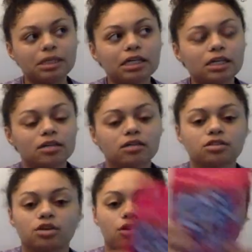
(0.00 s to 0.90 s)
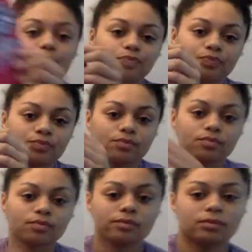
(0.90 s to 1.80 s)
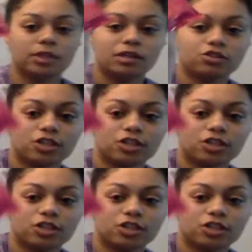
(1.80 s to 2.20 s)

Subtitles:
in. So I was